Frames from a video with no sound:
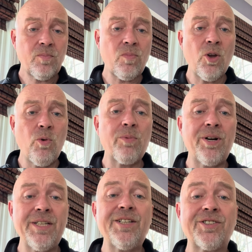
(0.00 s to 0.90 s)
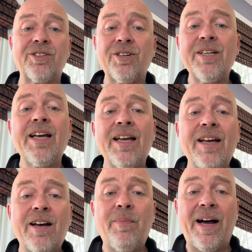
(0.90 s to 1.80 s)
what one needs to learn
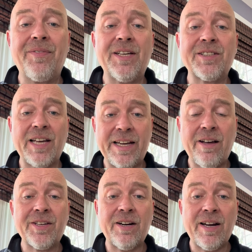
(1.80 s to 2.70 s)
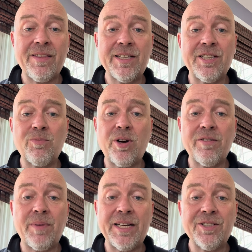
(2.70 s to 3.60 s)
about things like healthcare ethics. And one
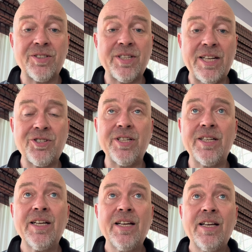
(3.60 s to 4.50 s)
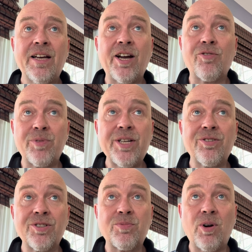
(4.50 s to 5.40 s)
of my dissertation
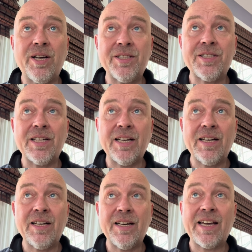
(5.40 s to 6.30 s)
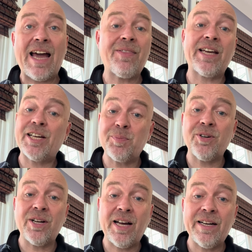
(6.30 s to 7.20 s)
readers was a Catholic
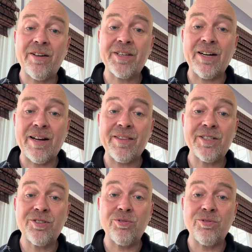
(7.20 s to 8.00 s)
expert on healthcare ethics who